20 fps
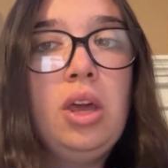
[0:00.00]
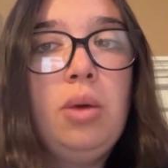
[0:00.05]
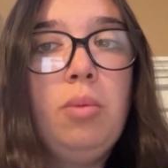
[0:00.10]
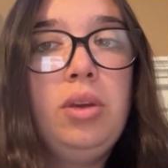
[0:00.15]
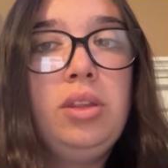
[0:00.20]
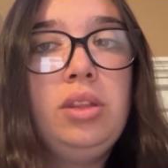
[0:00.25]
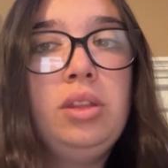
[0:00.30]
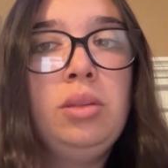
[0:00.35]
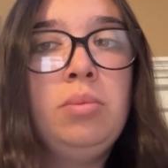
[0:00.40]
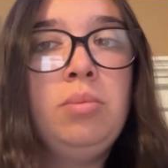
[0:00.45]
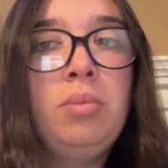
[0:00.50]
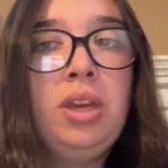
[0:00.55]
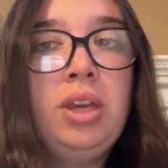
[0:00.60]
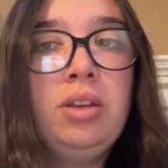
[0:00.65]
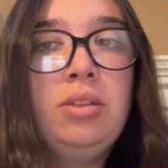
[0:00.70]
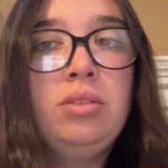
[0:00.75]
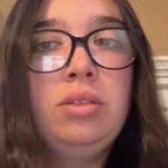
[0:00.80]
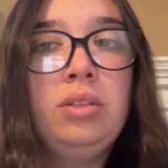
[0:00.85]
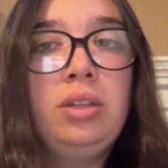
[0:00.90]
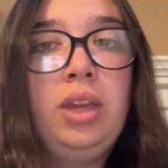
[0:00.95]
when the
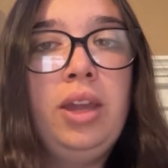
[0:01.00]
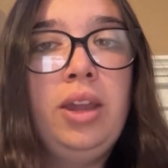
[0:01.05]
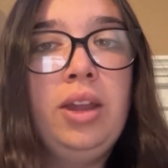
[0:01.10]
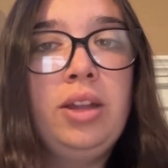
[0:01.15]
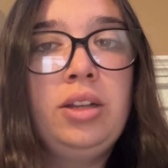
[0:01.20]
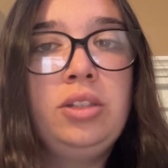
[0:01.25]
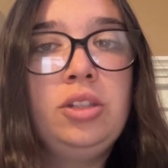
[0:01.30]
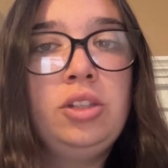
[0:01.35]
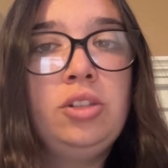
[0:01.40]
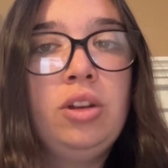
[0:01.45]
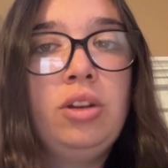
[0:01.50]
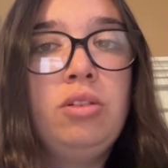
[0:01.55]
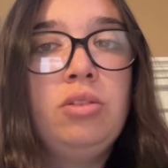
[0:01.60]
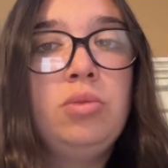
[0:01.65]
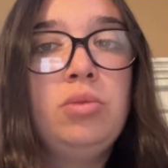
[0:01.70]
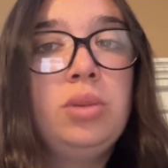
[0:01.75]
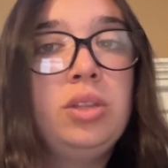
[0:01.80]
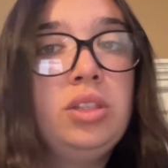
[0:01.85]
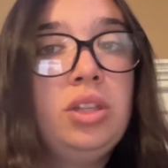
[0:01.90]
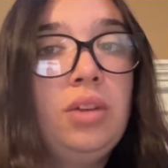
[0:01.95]
male character
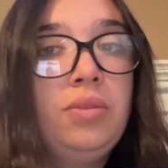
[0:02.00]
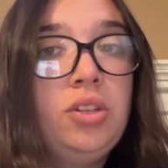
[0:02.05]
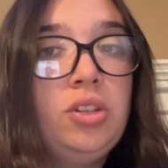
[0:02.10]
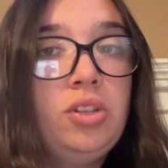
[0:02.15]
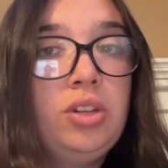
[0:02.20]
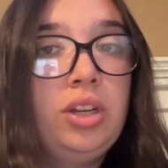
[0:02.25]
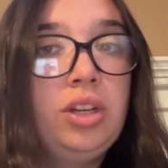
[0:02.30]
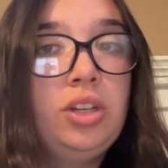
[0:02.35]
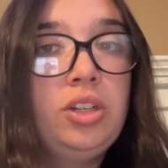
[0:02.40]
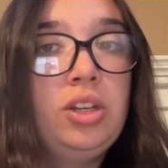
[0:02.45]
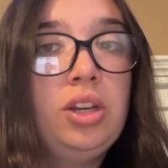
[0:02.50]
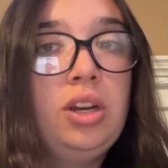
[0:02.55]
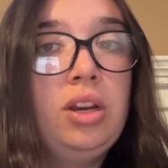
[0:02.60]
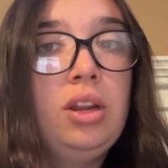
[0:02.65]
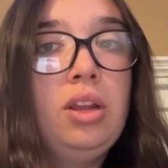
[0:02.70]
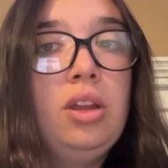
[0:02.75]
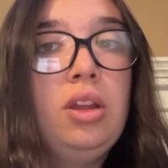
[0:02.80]
struggles with self-destruction.